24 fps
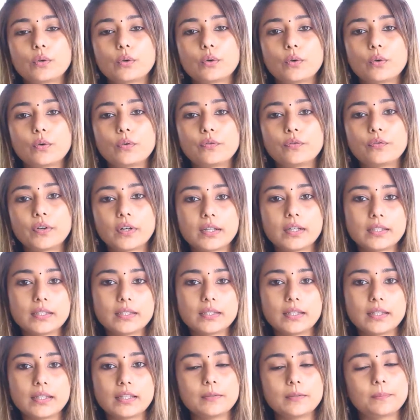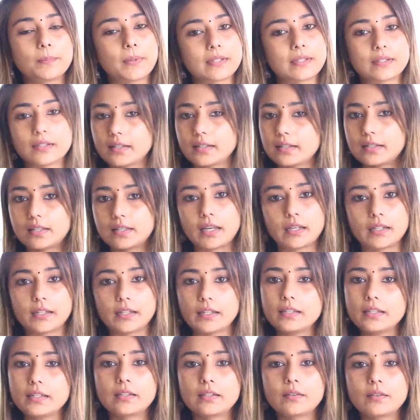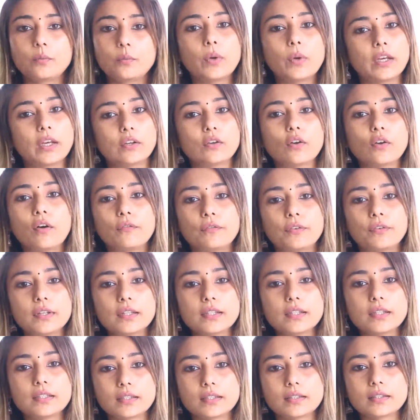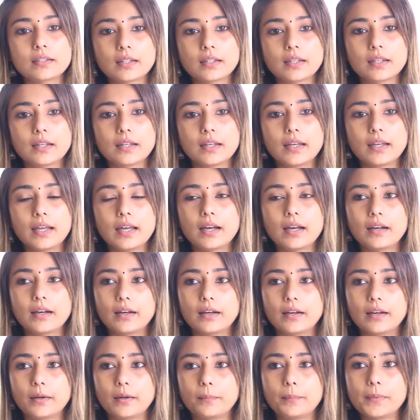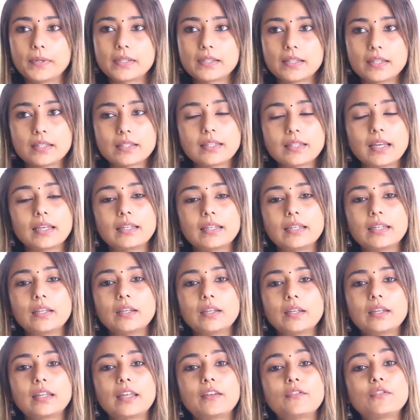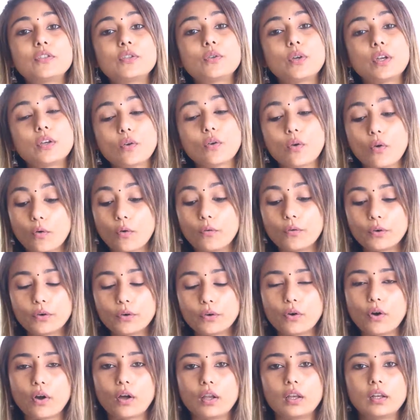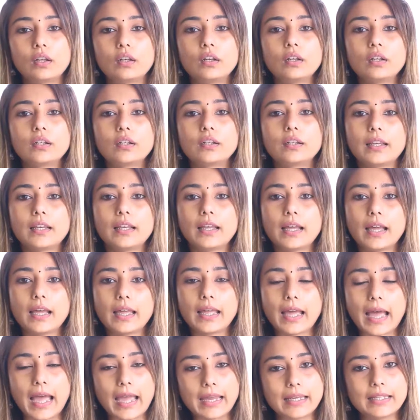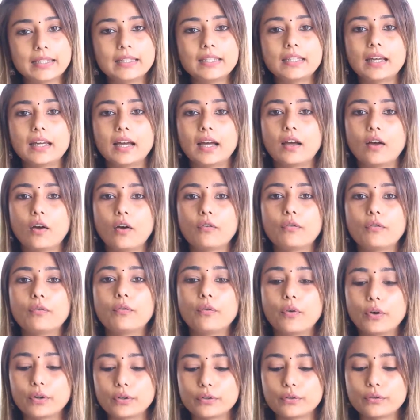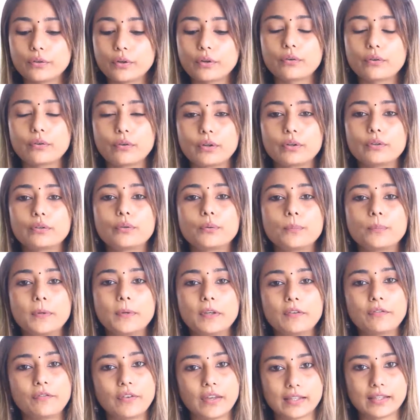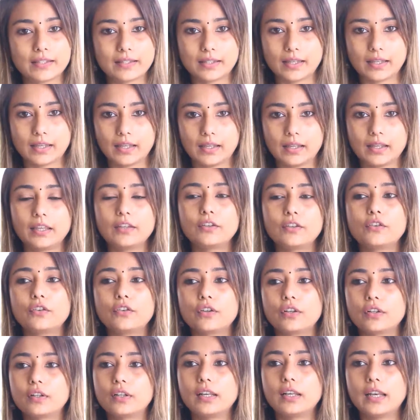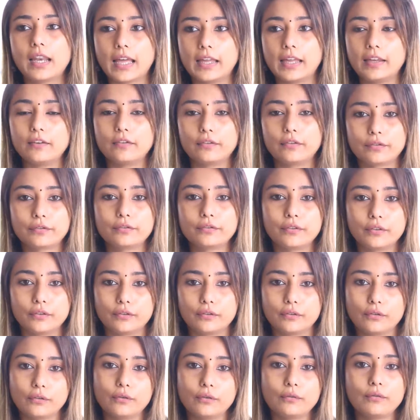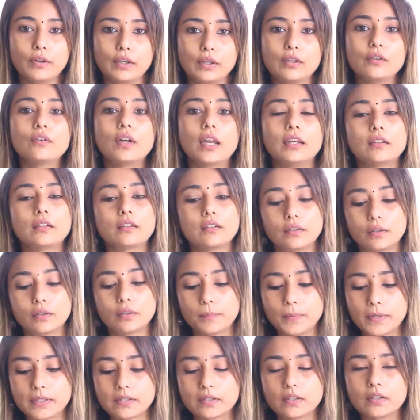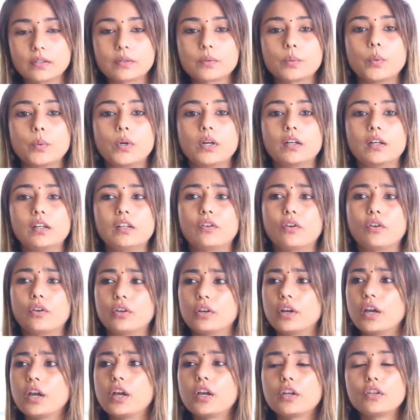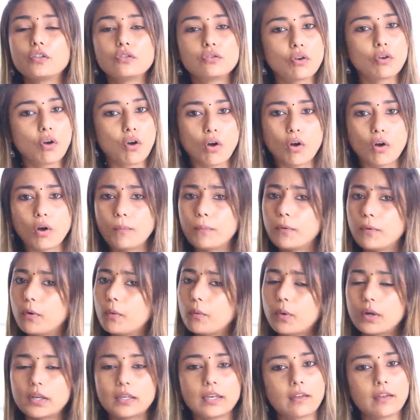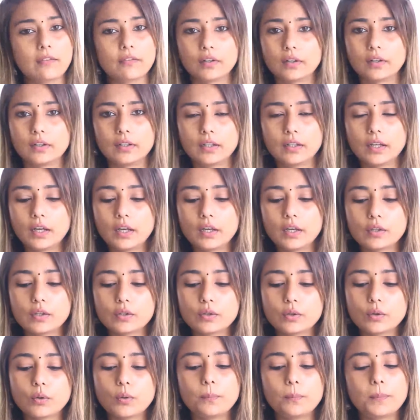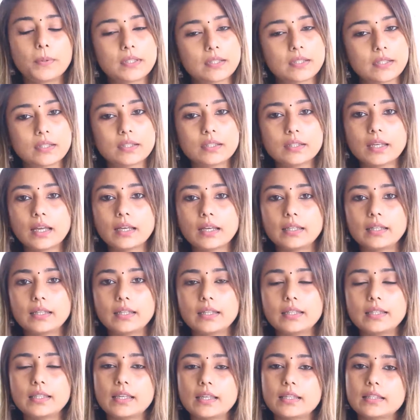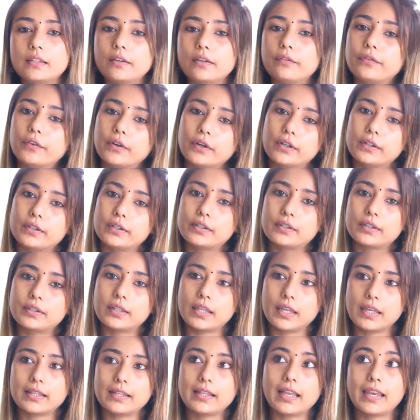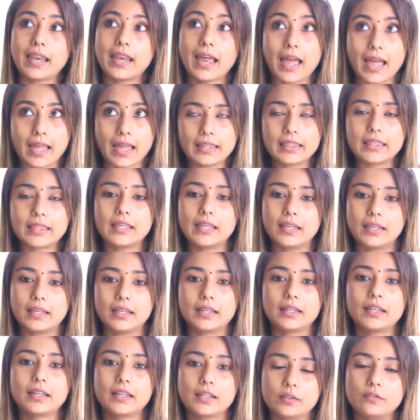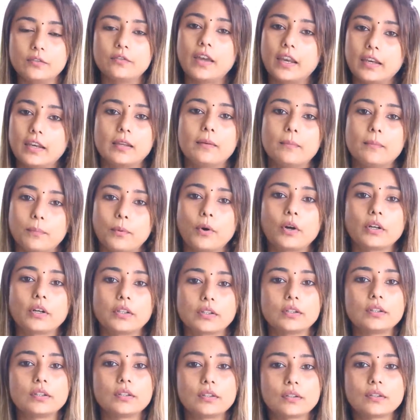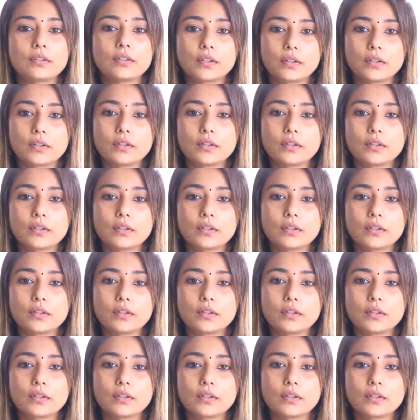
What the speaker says: So first is business studies, very obvious. Business study gives you an overall idea of what you're going to be facing in real life, you know, when you enter the business world or job or whatever. So business studies is the first thing that I think is very important.